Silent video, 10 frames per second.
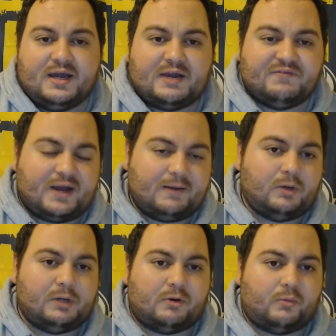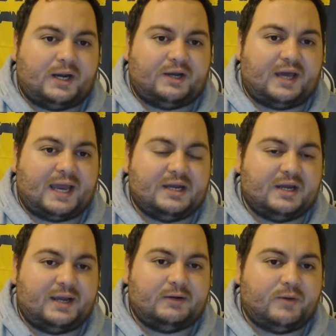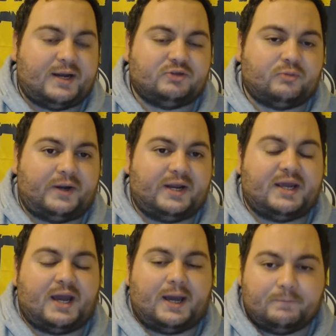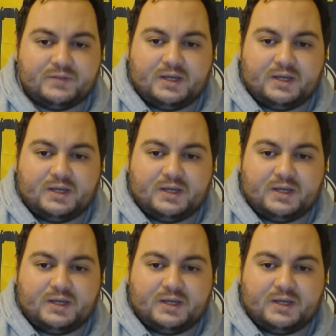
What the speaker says: If that were a round 18, round 20 game,